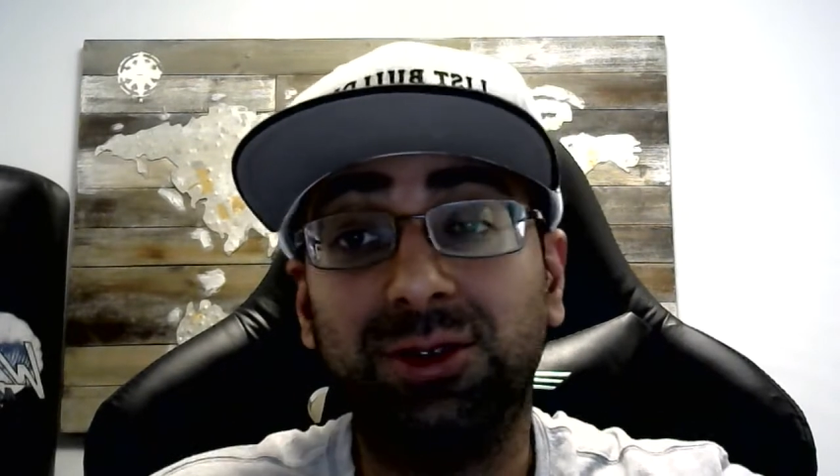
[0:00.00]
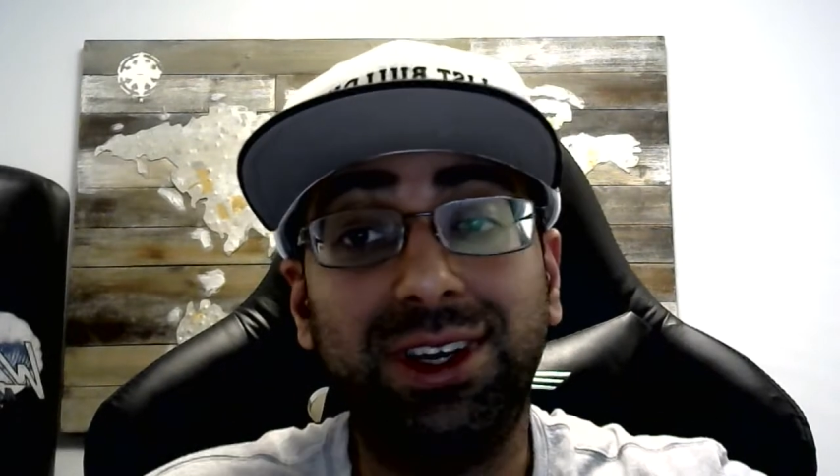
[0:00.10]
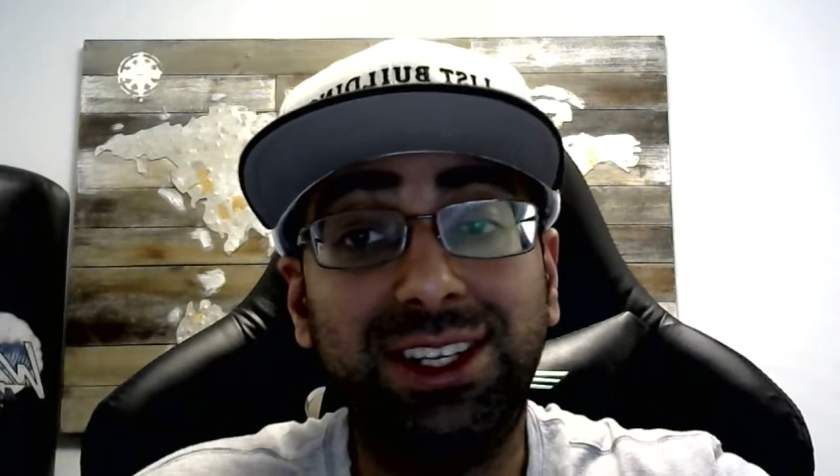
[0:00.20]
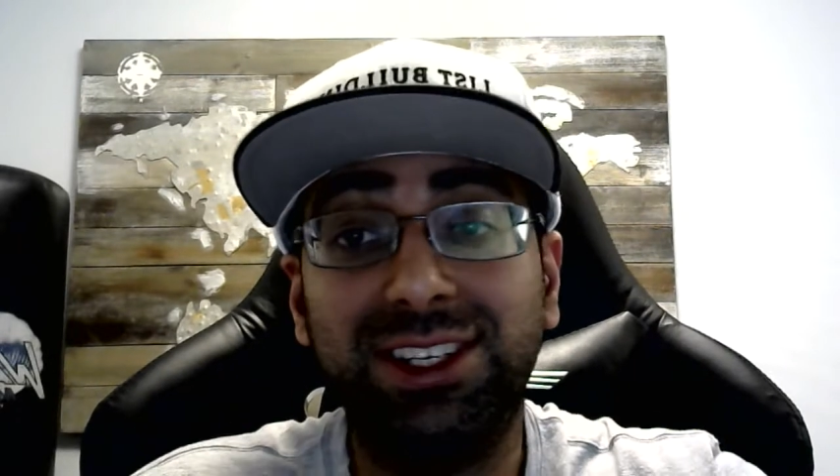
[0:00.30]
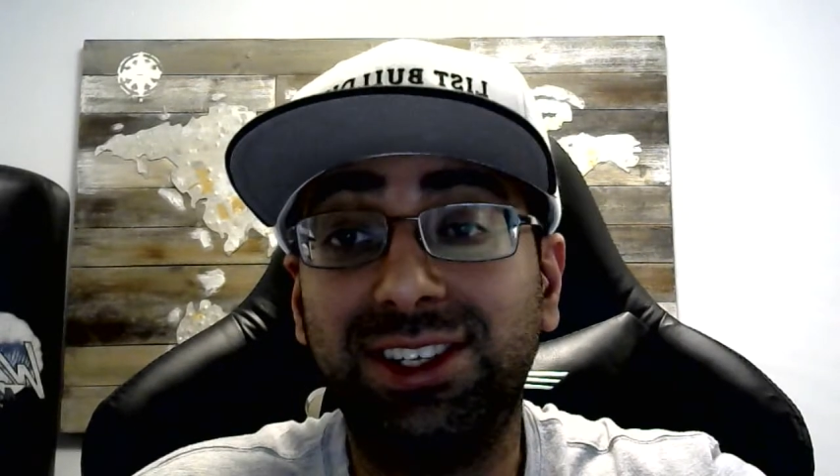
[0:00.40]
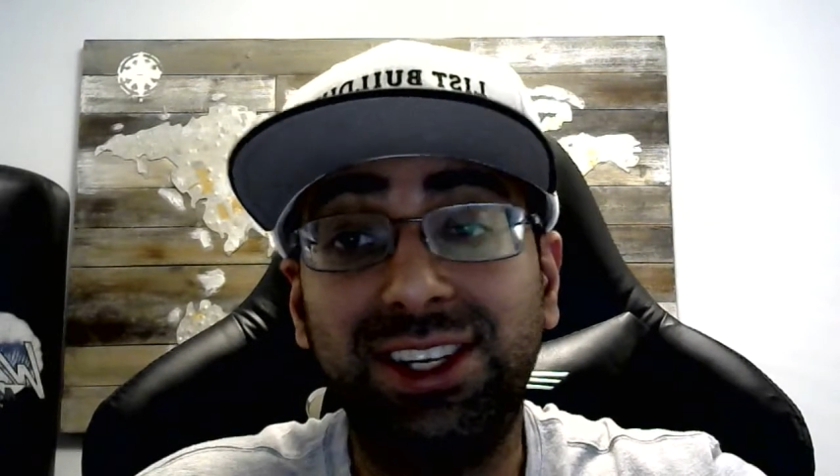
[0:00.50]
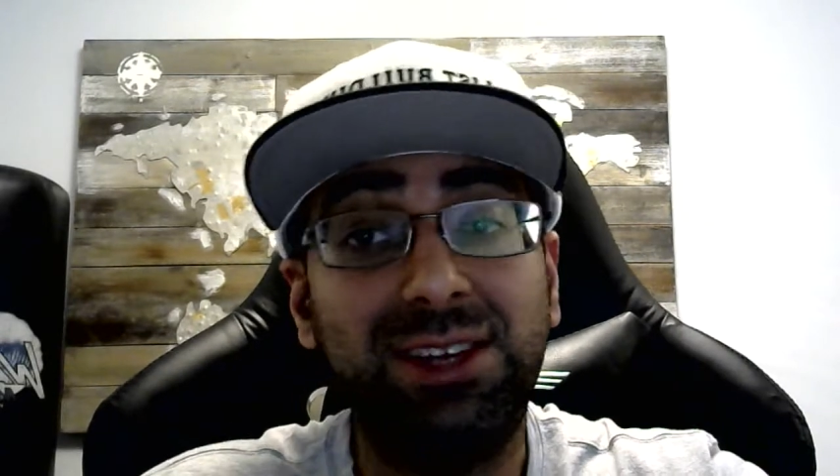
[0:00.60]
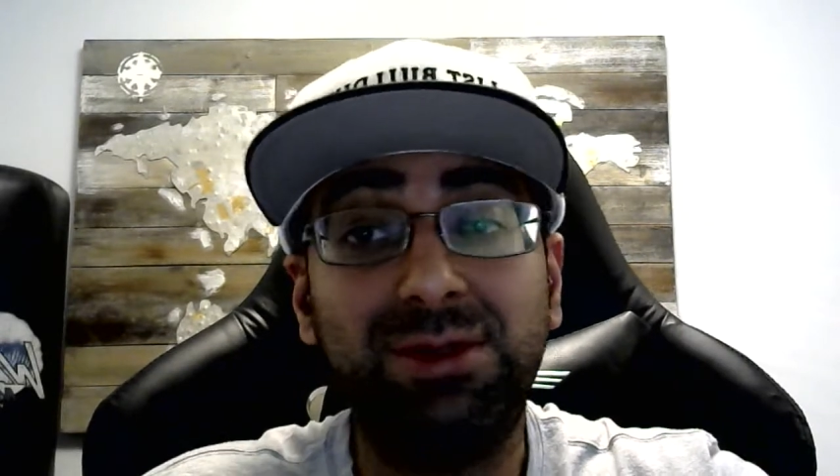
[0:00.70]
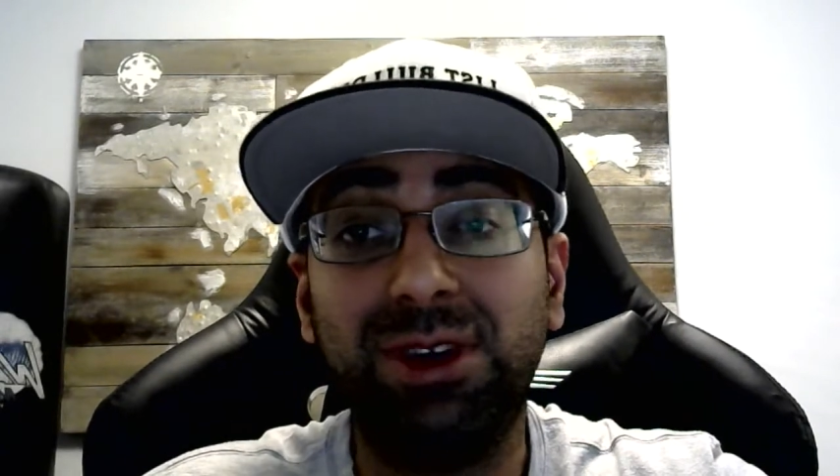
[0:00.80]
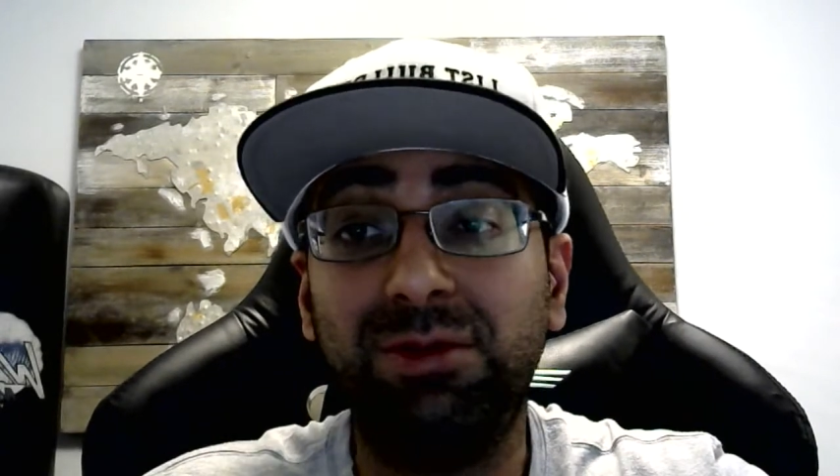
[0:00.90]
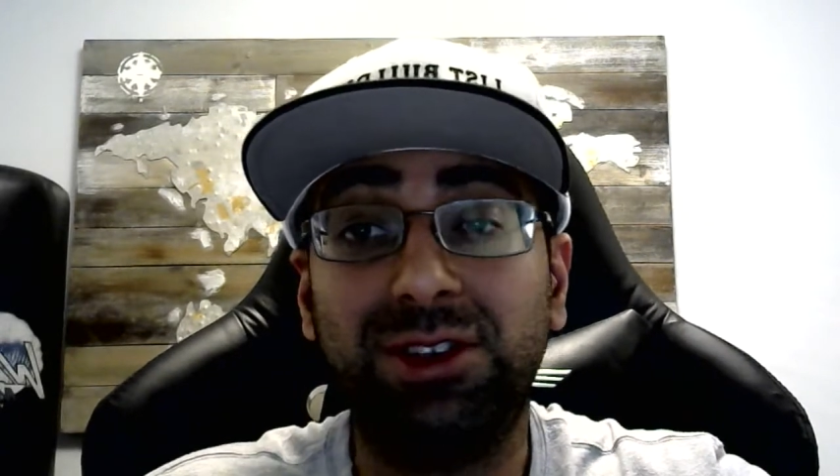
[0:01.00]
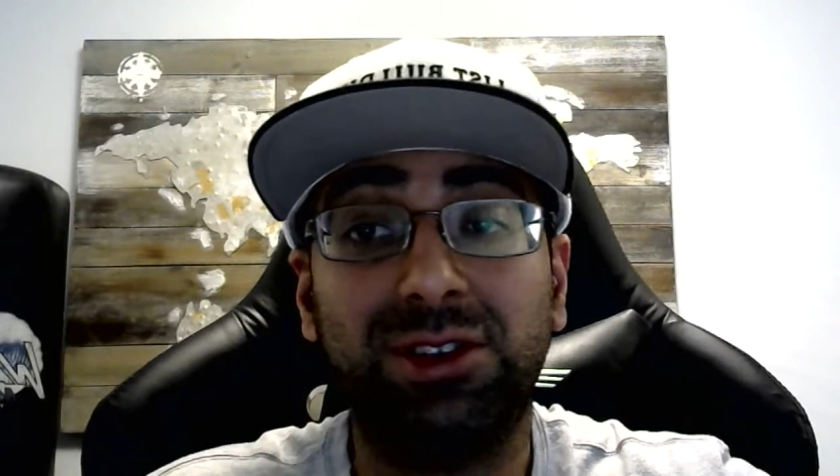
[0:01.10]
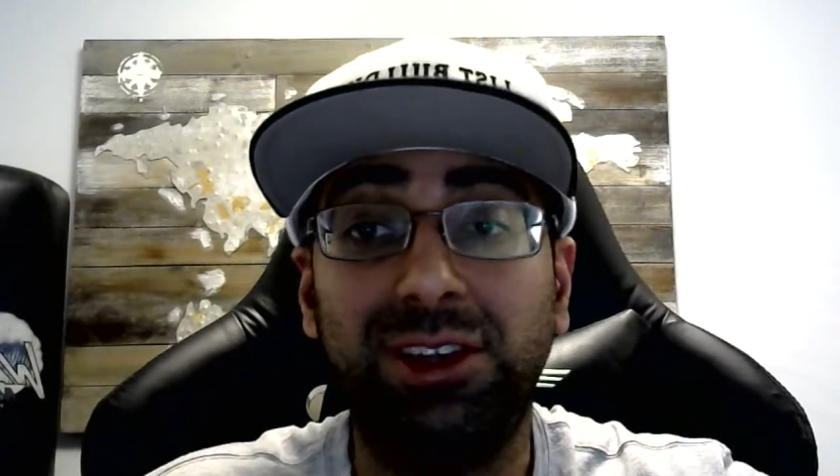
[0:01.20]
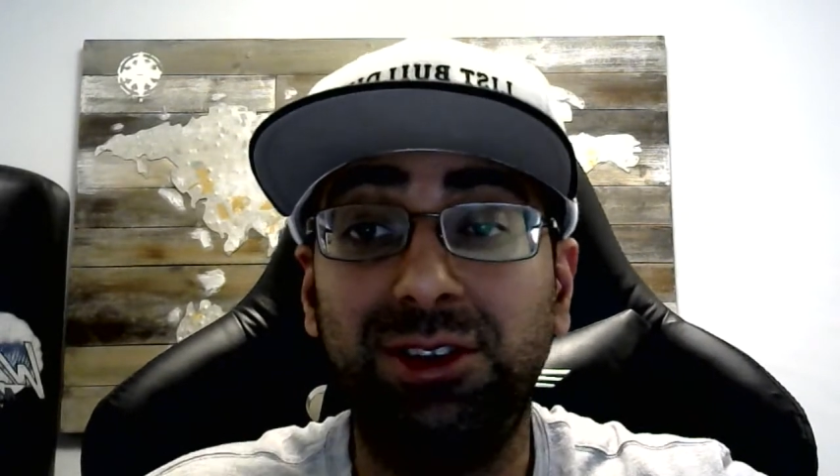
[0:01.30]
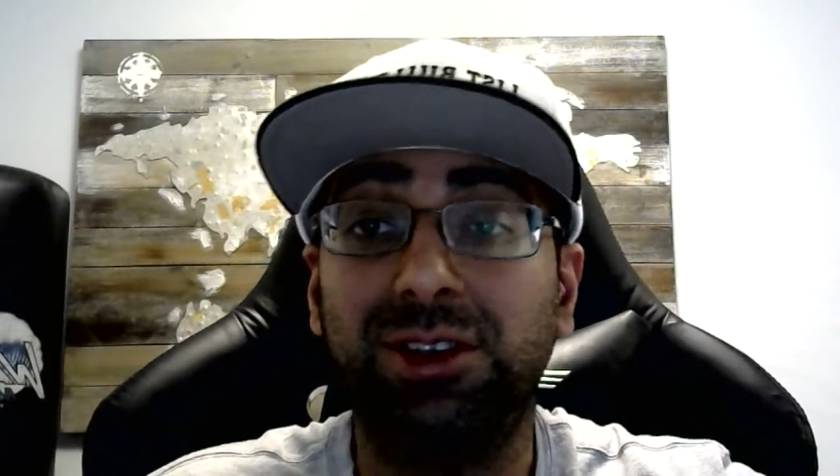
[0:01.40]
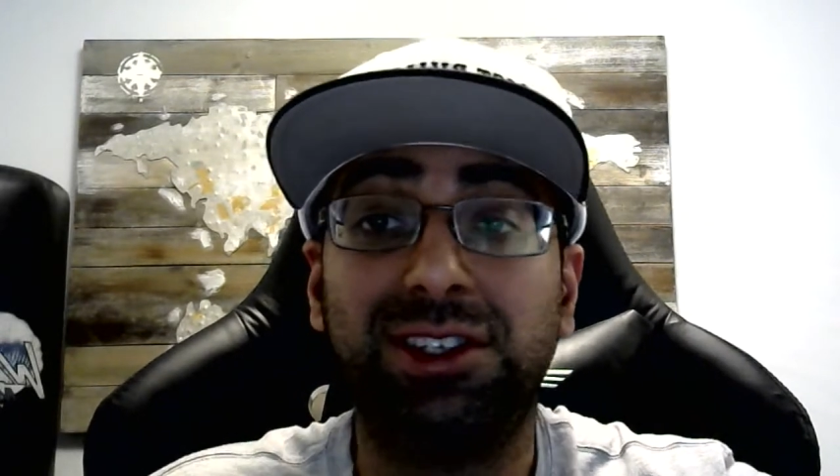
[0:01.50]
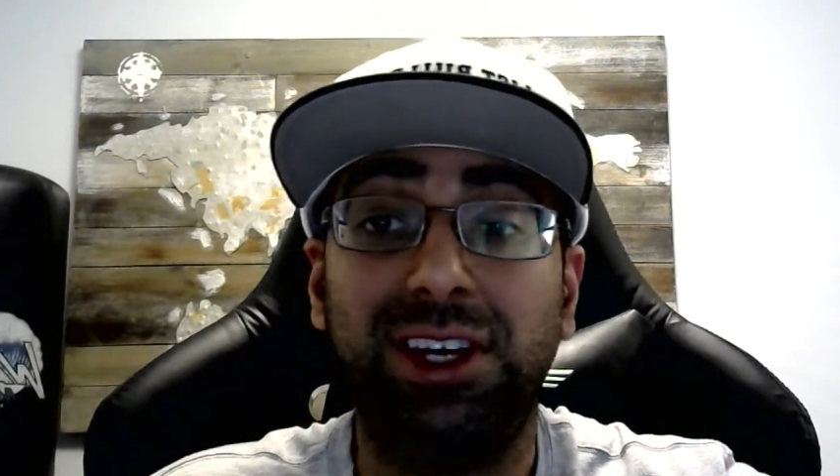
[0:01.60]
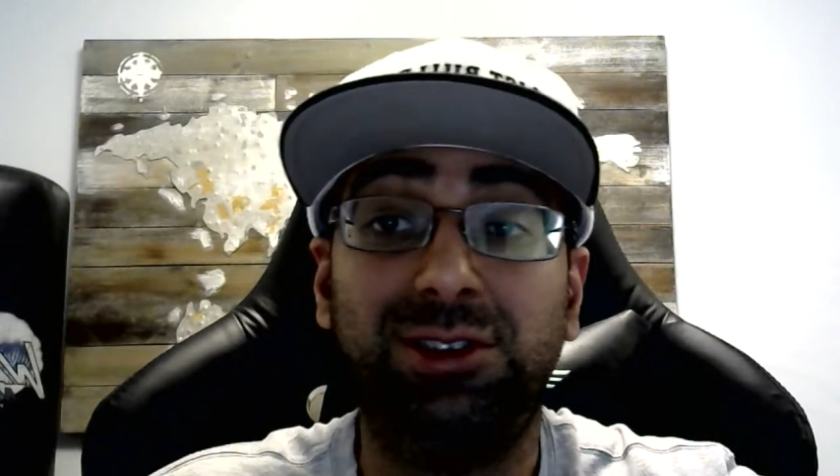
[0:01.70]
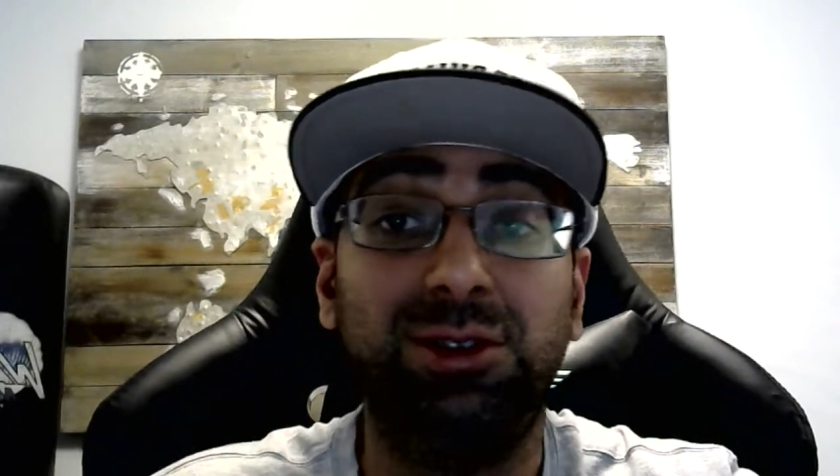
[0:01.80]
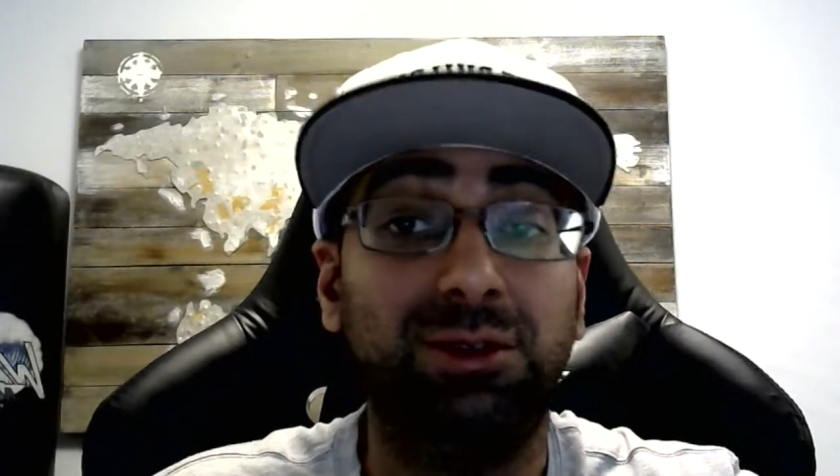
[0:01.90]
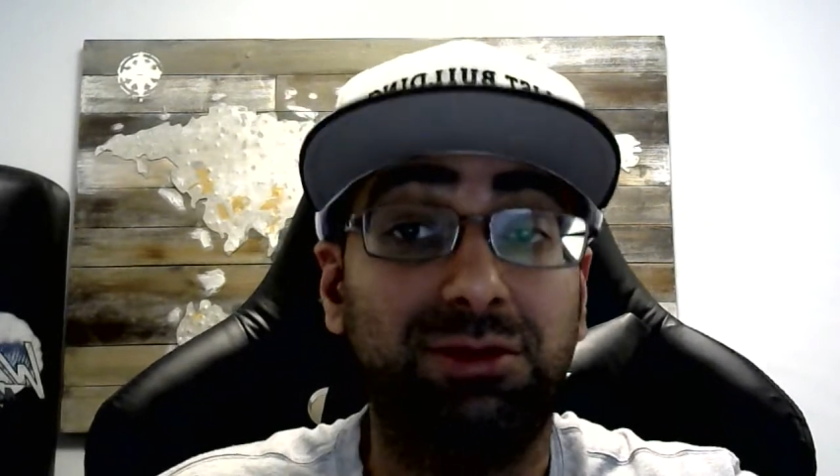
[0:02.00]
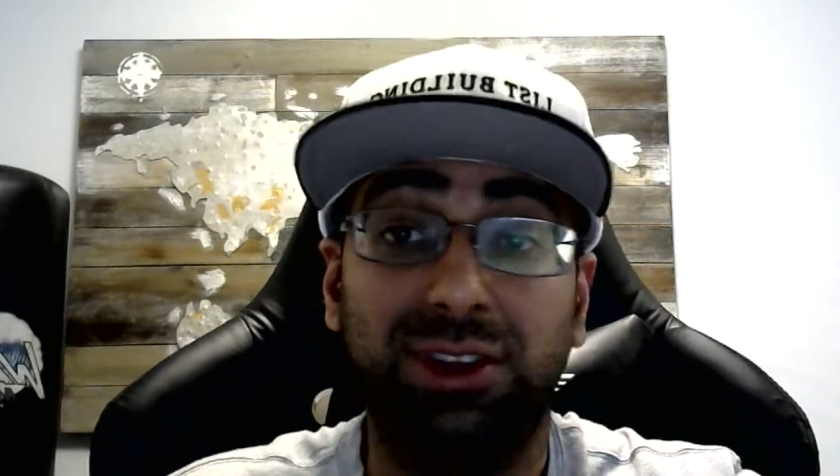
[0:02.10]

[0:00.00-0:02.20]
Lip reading: Whitelist the email so that you can stay tuned